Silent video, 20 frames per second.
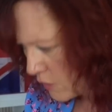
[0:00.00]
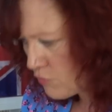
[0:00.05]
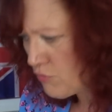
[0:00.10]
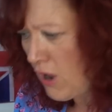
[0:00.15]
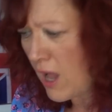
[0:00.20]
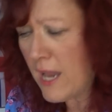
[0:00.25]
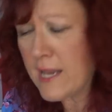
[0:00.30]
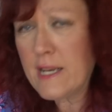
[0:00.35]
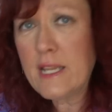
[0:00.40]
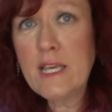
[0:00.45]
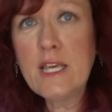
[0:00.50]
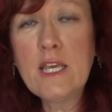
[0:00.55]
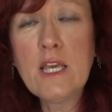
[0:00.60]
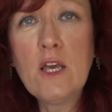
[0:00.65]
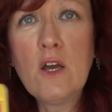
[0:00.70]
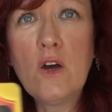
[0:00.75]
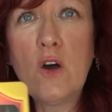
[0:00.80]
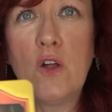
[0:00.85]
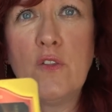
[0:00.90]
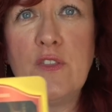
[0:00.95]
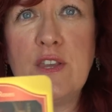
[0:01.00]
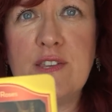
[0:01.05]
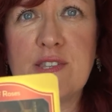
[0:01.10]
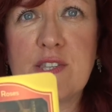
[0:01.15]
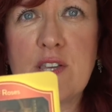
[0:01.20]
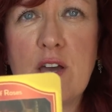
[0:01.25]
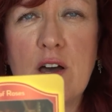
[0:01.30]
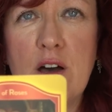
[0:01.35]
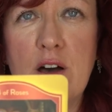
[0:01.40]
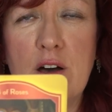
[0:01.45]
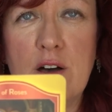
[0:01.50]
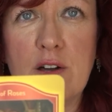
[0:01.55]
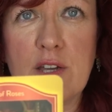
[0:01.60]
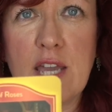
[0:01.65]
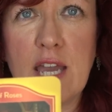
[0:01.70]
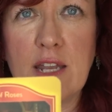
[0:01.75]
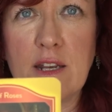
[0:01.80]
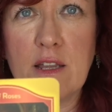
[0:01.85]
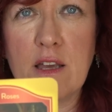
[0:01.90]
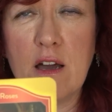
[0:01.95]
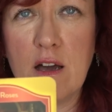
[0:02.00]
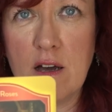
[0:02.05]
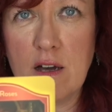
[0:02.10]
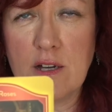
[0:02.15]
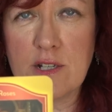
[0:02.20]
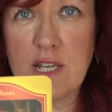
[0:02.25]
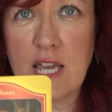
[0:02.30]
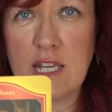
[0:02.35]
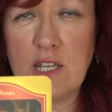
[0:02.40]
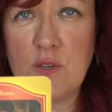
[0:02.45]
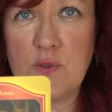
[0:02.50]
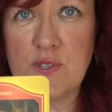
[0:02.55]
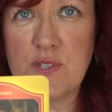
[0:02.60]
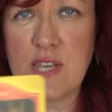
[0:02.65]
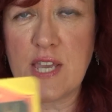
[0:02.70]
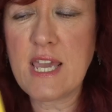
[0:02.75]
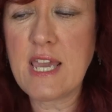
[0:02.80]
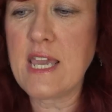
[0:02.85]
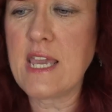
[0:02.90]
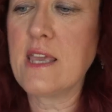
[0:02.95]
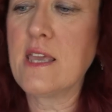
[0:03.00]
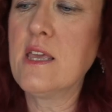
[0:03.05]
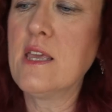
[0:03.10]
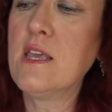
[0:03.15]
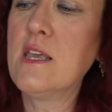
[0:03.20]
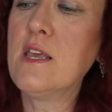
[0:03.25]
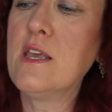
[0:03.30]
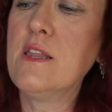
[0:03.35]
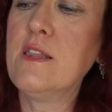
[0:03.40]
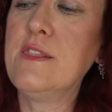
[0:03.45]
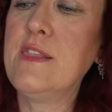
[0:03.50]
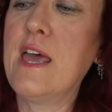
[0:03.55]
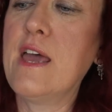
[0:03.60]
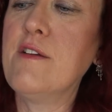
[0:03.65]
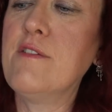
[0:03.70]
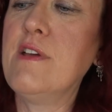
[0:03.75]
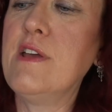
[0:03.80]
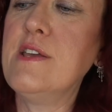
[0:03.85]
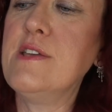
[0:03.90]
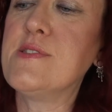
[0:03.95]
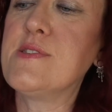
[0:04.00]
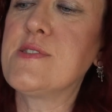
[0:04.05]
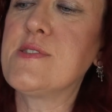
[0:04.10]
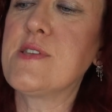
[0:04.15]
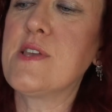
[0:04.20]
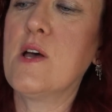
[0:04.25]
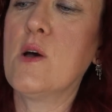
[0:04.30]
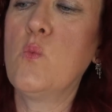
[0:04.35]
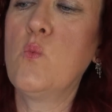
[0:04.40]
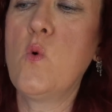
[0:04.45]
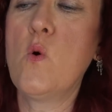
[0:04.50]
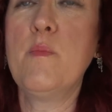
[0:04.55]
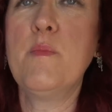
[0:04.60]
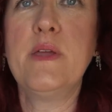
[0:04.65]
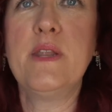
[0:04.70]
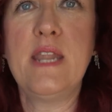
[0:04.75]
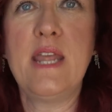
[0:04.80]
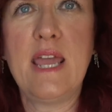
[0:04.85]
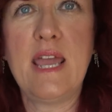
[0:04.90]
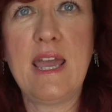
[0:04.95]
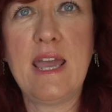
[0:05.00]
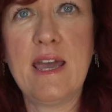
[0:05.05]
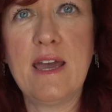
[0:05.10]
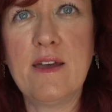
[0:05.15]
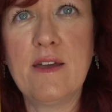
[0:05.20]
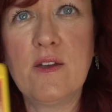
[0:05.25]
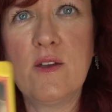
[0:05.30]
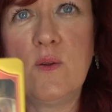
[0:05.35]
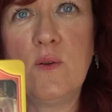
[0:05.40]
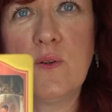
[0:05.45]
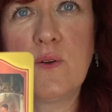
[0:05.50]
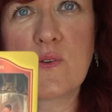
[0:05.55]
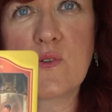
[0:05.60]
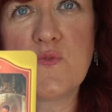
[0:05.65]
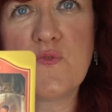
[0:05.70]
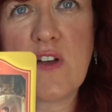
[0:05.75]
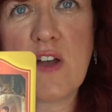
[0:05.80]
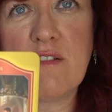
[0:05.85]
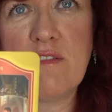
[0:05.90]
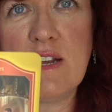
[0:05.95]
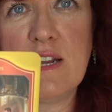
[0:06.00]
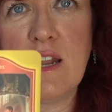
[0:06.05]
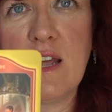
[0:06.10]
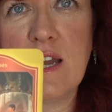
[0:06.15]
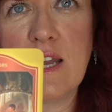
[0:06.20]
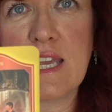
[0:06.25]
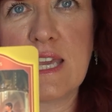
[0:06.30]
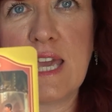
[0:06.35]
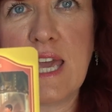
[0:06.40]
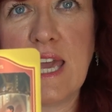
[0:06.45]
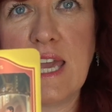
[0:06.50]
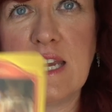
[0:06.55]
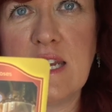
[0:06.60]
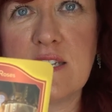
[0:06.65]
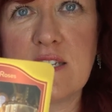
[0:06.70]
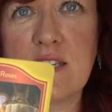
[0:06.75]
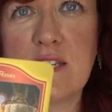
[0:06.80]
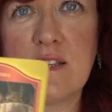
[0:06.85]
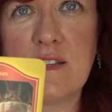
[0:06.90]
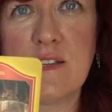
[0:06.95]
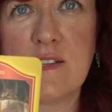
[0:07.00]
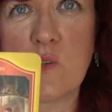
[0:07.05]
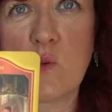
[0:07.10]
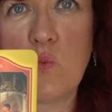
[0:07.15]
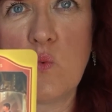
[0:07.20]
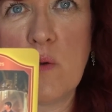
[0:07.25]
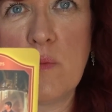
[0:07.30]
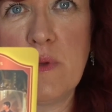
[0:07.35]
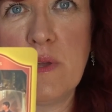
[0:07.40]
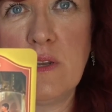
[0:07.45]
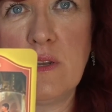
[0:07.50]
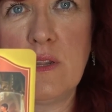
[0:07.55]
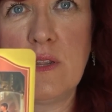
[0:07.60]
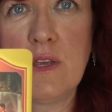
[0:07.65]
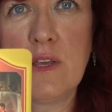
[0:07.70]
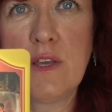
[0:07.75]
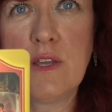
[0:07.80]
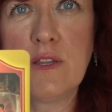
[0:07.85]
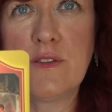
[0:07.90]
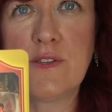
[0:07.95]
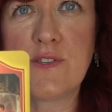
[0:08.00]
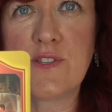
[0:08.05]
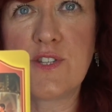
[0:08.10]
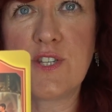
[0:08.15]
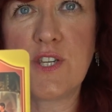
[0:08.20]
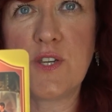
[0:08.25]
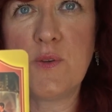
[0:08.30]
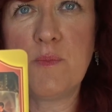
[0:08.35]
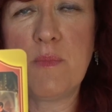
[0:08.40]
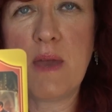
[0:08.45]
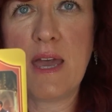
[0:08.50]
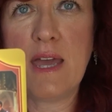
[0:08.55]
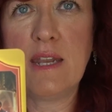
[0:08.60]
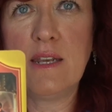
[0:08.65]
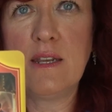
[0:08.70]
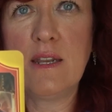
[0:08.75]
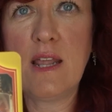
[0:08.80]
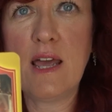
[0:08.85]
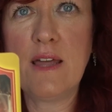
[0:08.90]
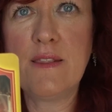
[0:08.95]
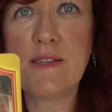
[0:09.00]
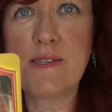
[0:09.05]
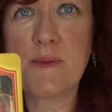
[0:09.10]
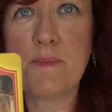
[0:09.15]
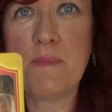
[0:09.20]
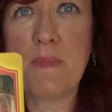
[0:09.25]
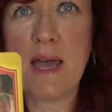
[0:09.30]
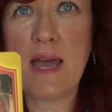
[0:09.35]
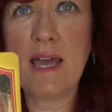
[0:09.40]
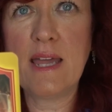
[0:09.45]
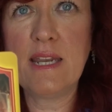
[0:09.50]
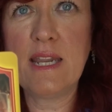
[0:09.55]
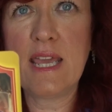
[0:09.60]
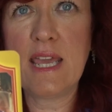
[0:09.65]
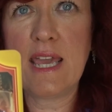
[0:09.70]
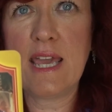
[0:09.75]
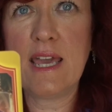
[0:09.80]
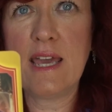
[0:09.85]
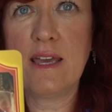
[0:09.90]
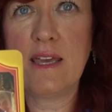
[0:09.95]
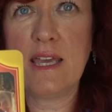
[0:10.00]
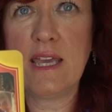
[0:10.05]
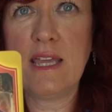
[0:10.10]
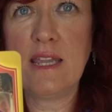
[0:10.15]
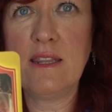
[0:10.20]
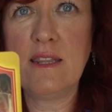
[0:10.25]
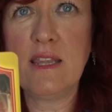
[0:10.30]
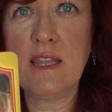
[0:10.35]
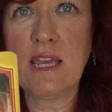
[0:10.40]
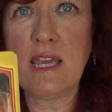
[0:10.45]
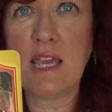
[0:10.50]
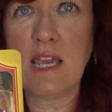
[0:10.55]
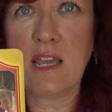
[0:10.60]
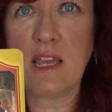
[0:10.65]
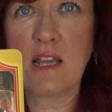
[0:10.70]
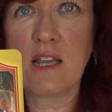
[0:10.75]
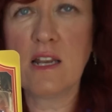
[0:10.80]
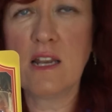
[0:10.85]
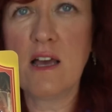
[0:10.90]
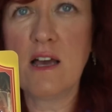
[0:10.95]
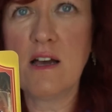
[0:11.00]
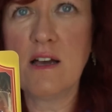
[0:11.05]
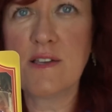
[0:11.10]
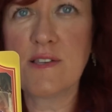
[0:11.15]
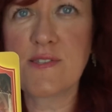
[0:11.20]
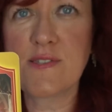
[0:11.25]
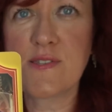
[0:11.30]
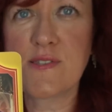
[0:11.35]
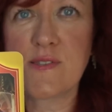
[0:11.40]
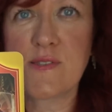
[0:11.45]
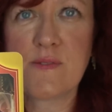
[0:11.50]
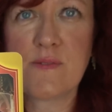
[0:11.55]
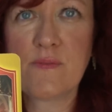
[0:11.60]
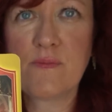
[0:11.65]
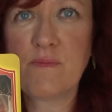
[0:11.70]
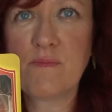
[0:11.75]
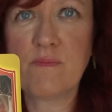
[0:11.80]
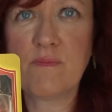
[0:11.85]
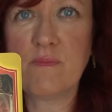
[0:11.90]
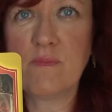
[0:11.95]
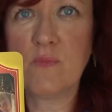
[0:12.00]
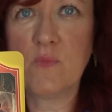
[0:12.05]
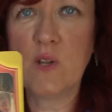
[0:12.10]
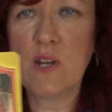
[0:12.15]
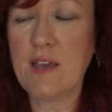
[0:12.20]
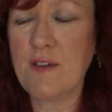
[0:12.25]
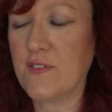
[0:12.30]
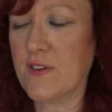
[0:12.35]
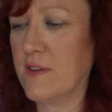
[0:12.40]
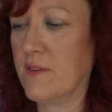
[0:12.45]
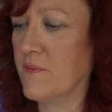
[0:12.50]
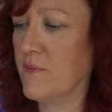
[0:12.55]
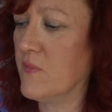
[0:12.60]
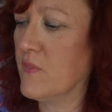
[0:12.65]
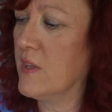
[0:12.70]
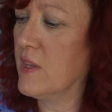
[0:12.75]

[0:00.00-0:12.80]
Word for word: Right, on this card, can you see there is a woman here who looks very like Kate? There's a woman, there's 2 men, and there's a man here in the glass, whatever.